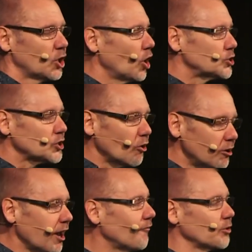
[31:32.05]
God so
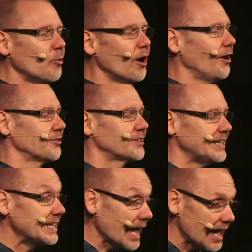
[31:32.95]
loved the world
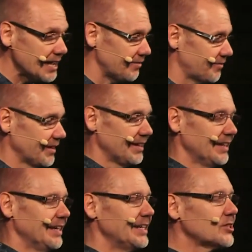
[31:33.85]
that he gave
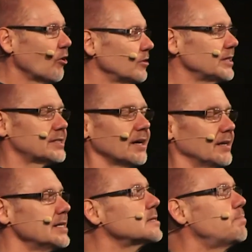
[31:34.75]
his only
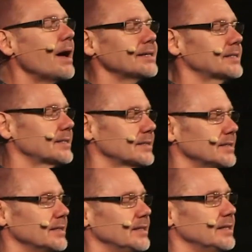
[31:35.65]
son, his best,
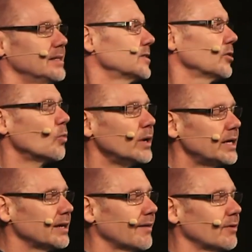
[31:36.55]
so that
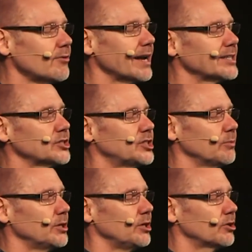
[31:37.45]
we could have a
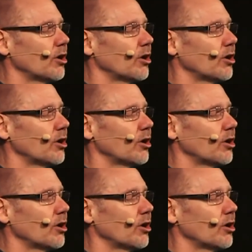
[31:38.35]
relationship with you.